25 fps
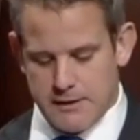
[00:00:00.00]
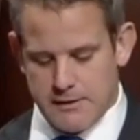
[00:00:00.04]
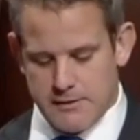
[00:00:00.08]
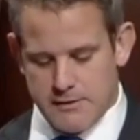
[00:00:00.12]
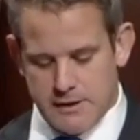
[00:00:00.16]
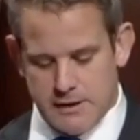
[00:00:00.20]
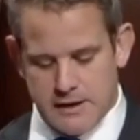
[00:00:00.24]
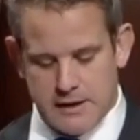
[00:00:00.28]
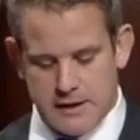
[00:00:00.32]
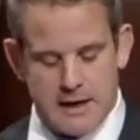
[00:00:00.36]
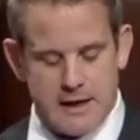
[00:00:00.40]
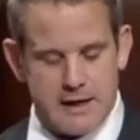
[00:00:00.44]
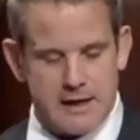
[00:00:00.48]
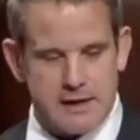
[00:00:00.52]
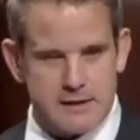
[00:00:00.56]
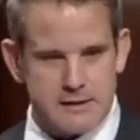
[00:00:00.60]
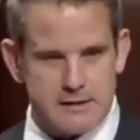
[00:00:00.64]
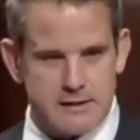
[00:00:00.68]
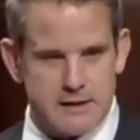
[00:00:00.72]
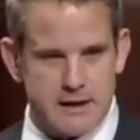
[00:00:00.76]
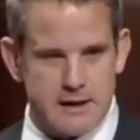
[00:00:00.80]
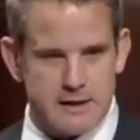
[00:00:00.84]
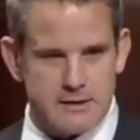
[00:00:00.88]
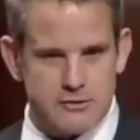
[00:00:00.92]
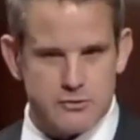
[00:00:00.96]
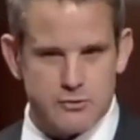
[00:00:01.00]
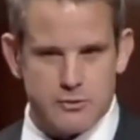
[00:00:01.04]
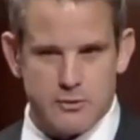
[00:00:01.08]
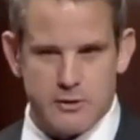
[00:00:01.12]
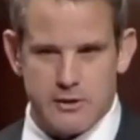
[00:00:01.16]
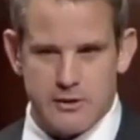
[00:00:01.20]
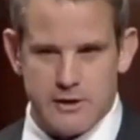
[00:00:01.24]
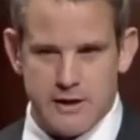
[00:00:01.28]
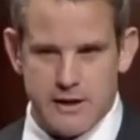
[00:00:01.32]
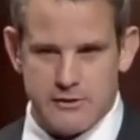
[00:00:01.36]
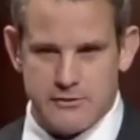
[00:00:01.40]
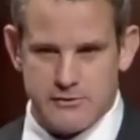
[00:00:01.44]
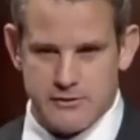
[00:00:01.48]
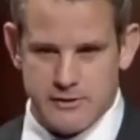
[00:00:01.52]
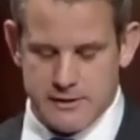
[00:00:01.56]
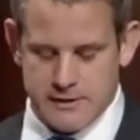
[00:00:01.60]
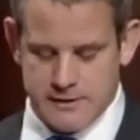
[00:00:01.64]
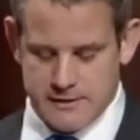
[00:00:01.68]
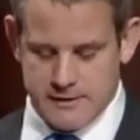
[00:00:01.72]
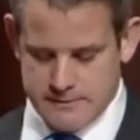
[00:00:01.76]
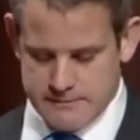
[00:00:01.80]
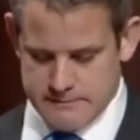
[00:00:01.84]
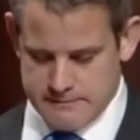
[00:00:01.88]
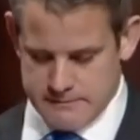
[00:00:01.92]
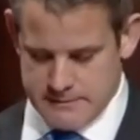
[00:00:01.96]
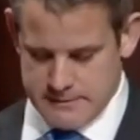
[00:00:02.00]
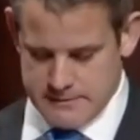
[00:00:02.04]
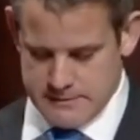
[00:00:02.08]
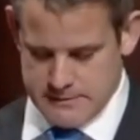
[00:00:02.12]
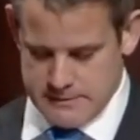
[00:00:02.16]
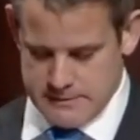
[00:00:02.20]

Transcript: be the guiding light to our destiny.